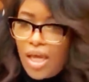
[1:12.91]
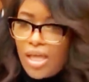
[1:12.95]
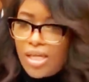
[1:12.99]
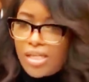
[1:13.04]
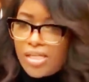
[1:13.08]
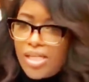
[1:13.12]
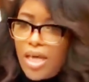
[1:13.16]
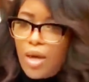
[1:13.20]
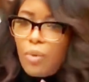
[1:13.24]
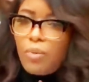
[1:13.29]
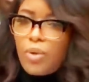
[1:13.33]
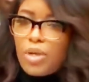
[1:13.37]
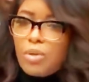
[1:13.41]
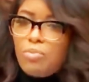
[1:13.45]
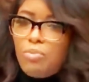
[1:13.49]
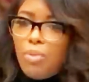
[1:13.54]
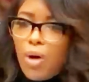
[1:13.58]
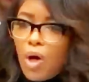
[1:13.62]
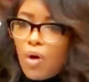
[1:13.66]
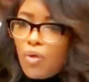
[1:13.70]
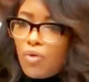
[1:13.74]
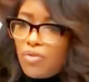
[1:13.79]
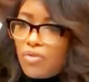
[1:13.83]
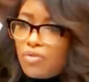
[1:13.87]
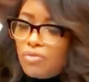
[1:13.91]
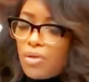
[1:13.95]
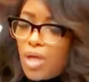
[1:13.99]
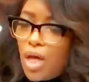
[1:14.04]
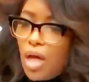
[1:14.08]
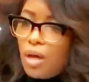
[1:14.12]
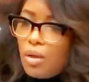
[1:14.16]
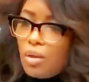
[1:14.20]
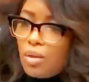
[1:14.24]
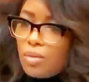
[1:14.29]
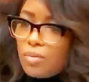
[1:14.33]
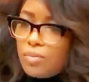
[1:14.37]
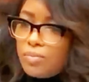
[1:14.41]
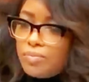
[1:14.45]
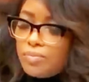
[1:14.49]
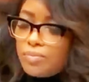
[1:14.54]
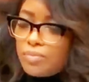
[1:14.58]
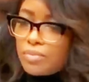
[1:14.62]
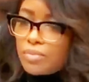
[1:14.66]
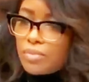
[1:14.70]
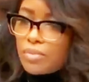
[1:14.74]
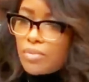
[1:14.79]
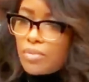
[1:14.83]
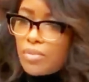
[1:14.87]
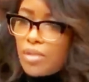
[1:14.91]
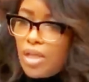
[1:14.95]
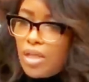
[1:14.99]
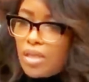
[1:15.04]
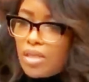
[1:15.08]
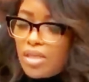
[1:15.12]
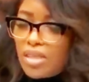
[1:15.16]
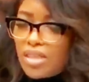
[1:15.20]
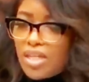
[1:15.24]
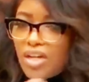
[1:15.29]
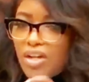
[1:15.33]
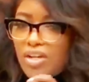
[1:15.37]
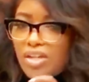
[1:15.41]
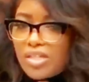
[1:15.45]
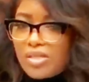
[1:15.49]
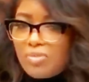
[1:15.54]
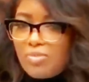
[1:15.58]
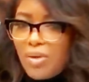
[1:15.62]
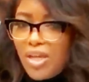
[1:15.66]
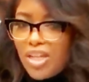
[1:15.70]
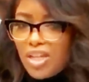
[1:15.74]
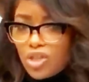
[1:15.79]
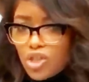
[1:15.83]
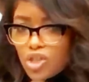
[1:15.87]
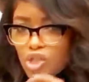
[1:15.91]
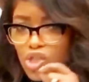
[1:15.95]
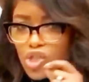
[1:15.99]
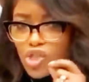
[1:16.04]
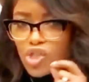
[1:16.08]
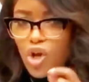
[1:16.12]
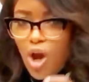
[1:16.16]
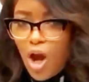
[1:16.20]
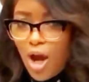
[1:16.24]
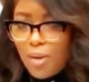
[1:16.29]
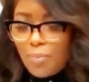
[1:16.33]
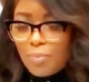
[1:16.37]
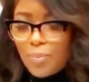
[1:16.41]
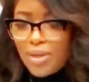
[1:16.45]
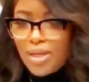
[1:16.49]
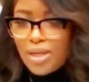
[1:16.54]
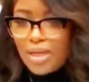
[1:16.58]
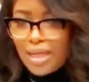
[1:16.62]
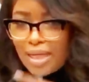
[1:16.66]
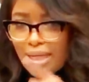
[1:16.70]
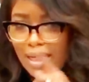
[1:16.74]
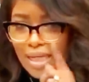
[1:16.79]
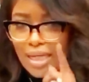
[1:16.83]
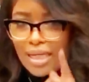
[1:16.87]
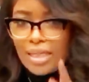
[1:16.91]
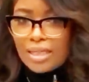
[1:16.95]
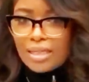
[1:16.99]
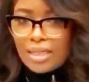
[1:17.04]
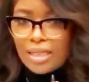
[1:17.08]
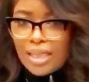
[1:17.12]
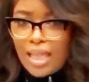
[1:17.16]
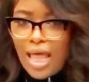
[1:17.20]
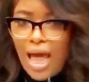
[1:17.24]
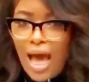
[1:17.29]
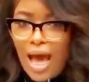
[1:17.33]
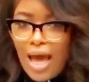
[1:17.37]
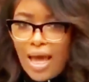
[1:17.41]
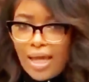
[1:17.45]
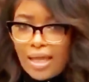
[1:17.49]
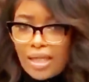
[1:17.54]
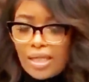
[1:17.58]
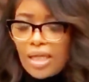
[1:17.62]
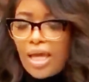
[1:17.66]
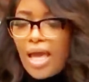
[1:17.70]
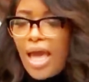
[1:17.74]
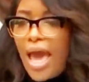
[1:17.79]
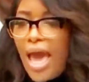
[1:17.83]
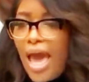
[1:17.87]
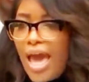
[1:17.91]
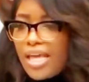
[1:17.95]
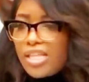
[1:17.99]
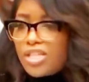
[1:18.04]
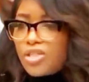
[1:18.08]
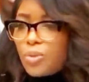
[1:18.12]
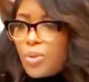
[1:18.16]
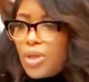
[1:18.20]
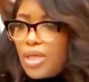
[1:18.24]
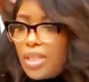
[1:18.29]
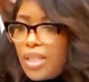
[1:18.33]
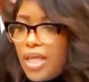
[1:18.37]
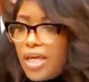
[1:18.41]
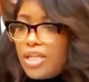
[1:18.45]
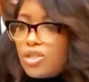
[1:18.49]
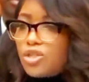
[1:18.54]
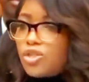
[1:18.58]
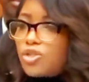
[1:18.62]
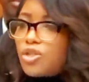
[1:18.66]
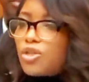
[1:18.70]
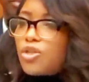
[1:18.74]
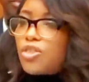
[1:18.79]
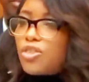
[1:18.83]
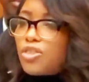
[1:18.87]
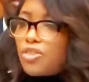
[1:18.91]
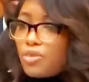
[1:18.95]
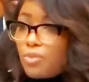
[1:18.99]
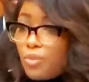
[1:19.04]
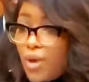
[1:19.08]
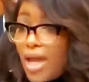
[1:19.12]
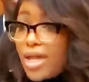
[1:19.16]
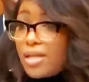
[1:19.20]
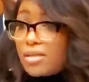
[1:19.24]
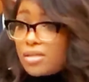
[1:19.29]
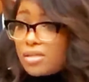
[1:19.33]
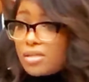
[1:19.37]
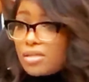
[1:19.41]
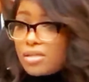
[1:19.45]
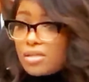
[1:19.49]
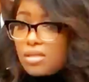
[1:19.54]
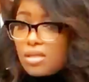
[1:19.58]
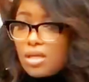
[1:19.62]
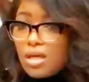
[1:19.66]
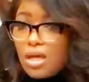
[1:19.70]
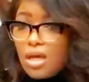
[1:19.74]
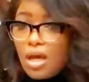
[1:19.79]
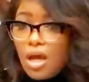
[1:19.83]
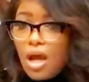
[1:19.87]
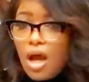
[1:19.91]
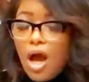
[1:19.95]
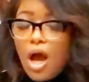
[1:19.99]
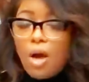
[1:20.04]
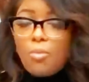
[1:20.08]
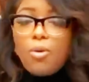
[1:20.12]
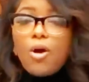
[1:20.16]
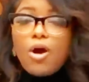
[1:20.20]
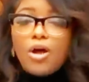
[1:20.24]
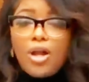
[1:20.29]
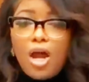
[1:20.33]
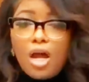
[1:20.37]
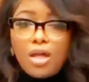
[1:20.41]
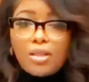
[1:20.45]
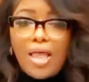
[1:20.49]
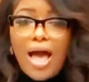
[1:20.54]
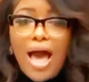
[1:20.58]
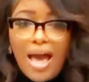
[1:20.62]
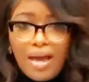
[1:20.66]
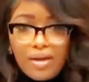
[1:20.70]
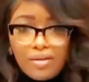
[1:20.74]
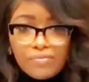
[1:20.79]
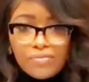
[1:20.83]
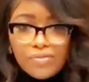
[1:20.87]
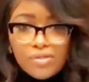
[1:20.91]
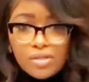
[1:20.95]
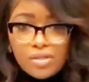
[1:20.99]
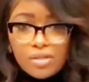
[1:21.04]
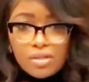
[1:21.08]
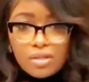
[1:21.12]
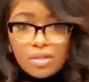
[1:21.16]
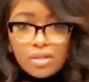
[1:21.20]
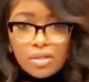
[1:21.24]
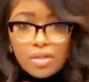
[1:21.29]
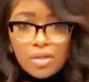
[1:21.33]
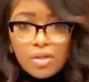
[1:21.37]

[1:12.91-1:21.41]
is that we both know that there has been a sharp incline as it relates to threats upon our lives.